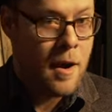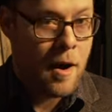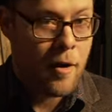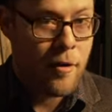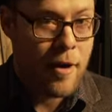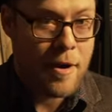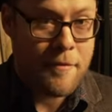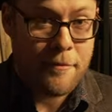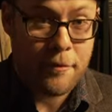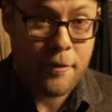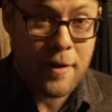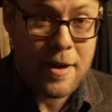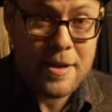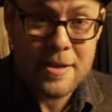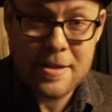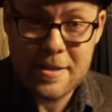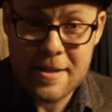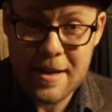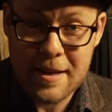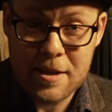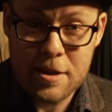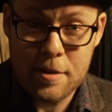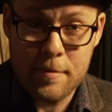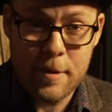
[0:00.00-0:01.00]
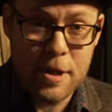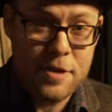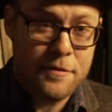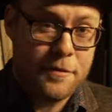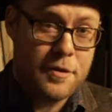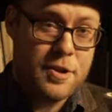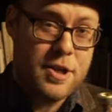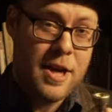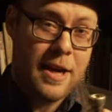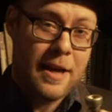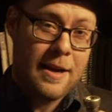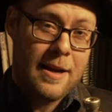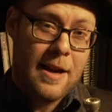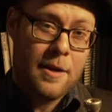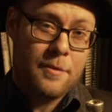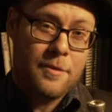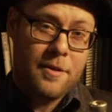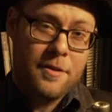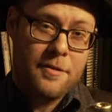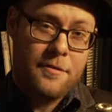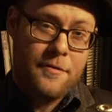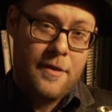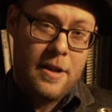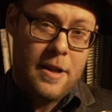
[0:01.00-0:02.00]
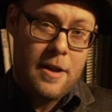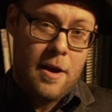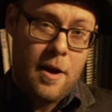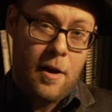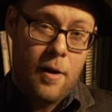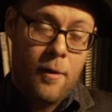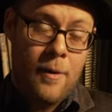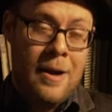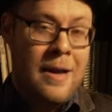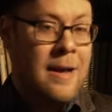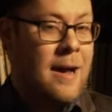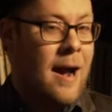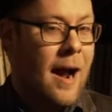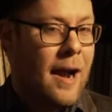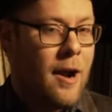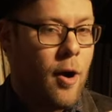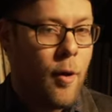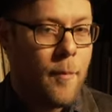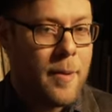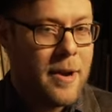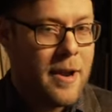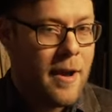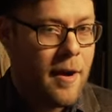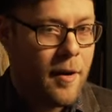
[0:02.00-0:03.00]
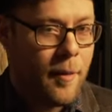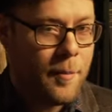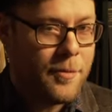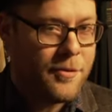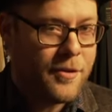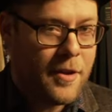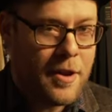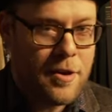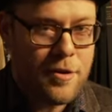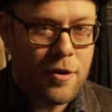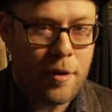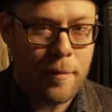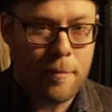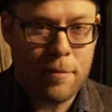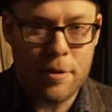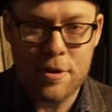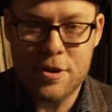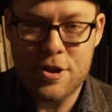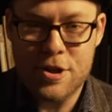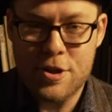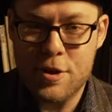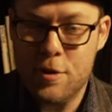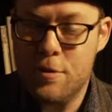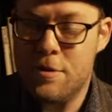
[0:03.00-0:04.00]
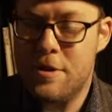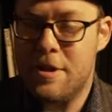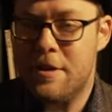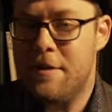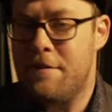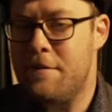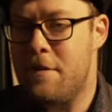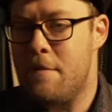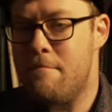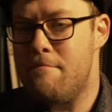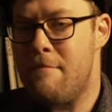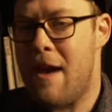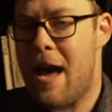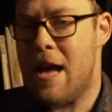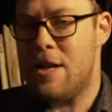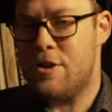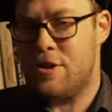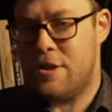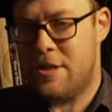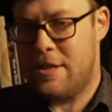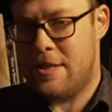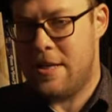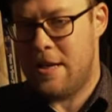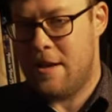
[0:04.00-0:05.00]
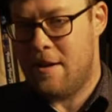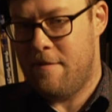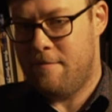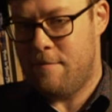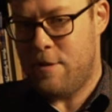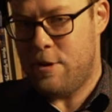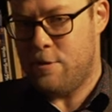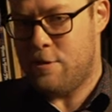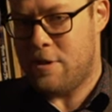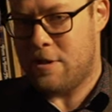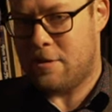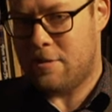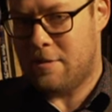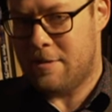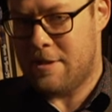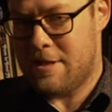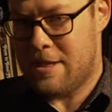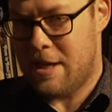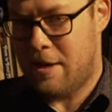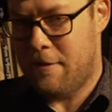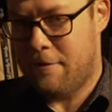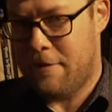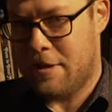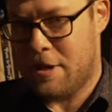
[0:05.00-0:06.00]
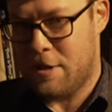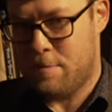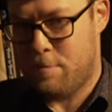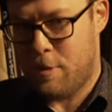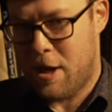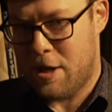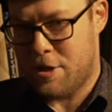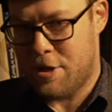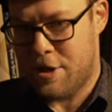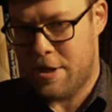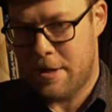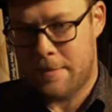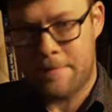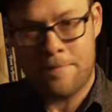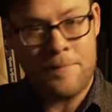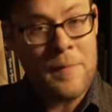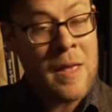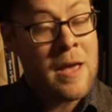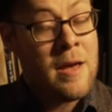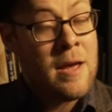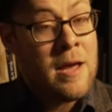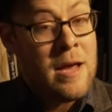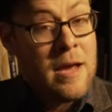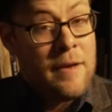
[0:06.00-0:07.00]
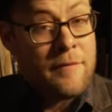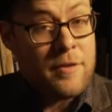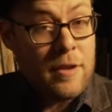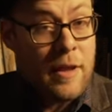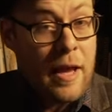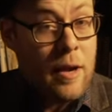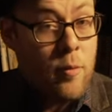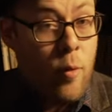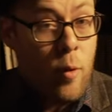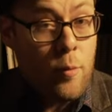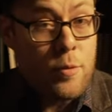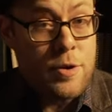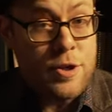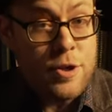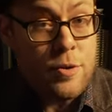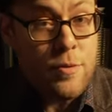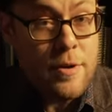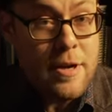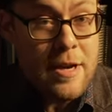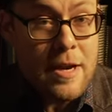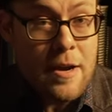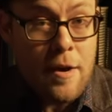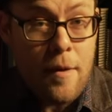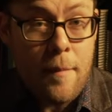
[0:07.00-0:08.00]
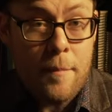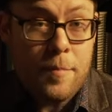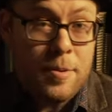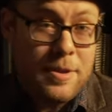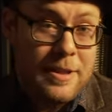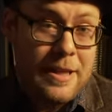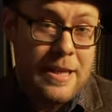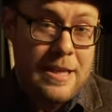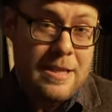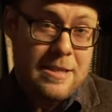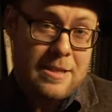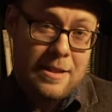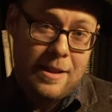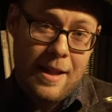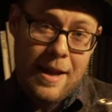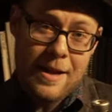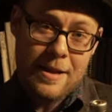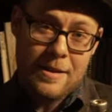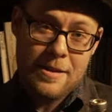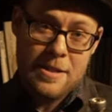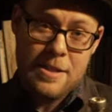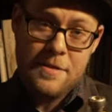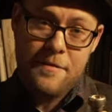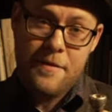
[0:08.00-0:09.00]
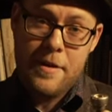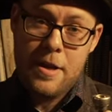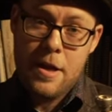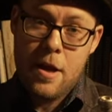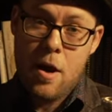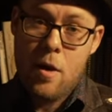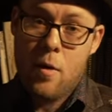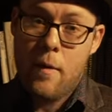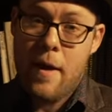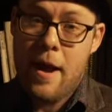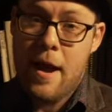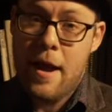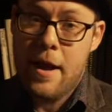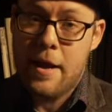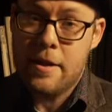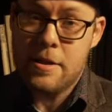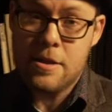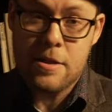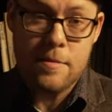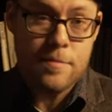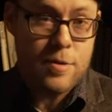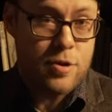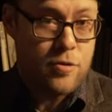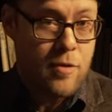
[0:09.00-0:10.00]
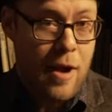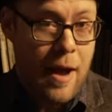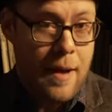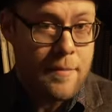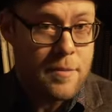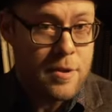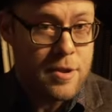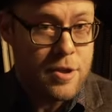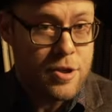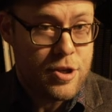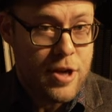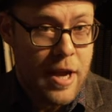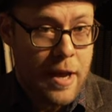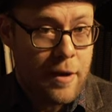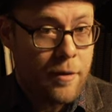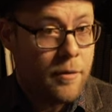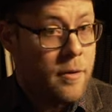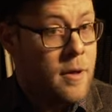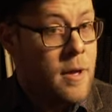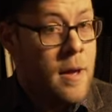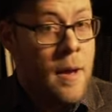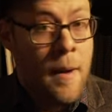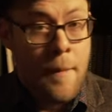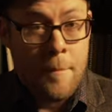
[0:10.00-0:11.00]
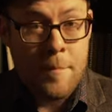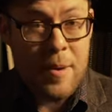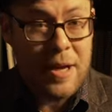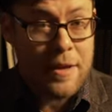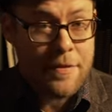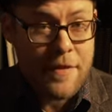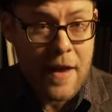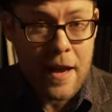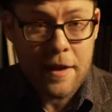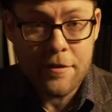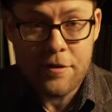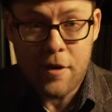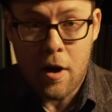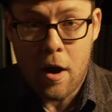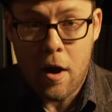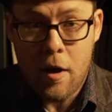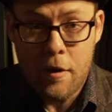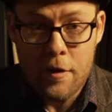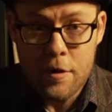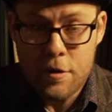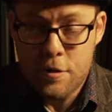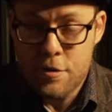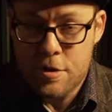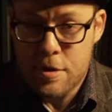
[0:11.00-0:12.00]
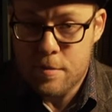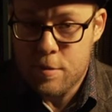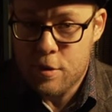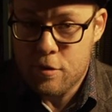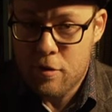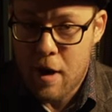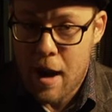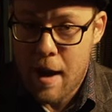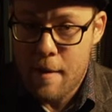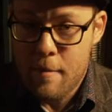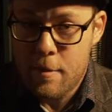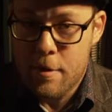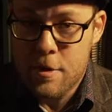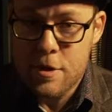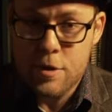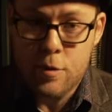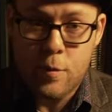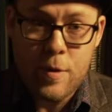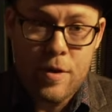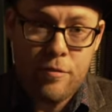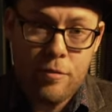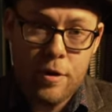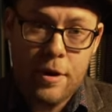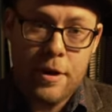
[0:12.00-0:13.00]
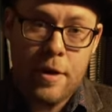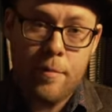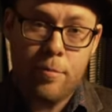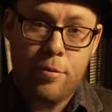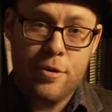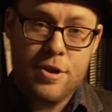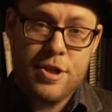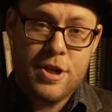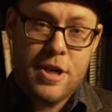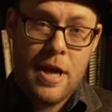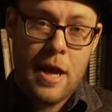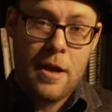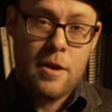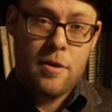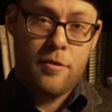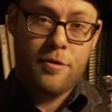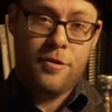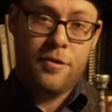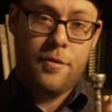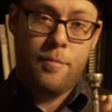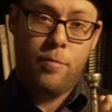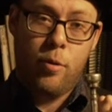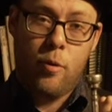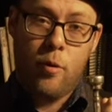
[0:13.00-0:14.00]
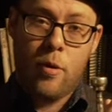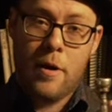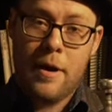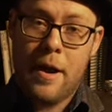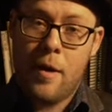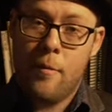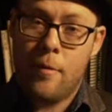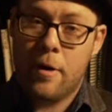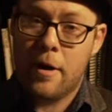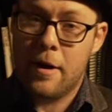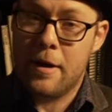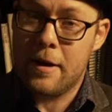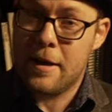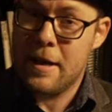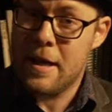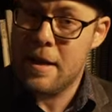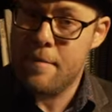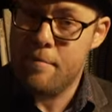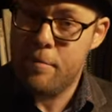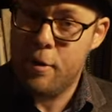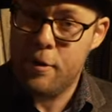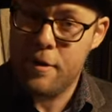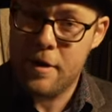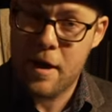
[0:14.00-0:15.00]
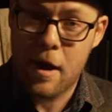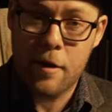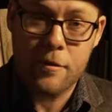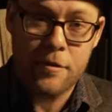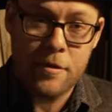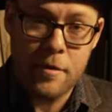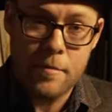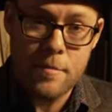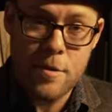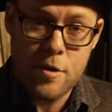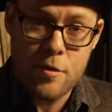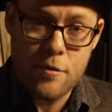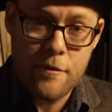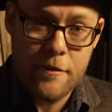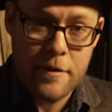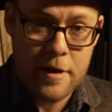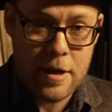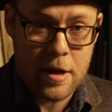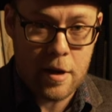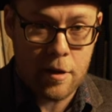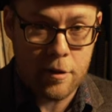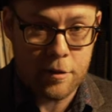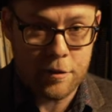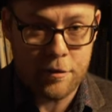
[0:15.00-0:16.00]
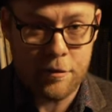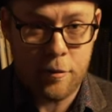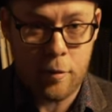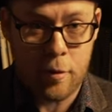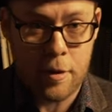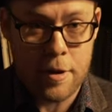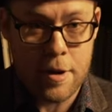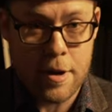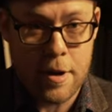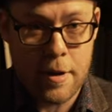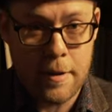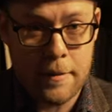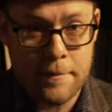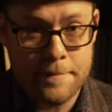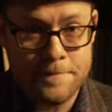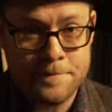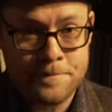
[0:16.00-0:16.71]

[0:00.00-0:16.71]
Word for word: All right, friends, thanks so much for checking out this video. I hope it helps in your pursuit of the majesty of musical self-expression. If you like what we're doing here, please like this video and subscribe to the channel. Big thanks to all the new subscribers. We really appreciate your support and we're gonna keep putting out some new videos for you.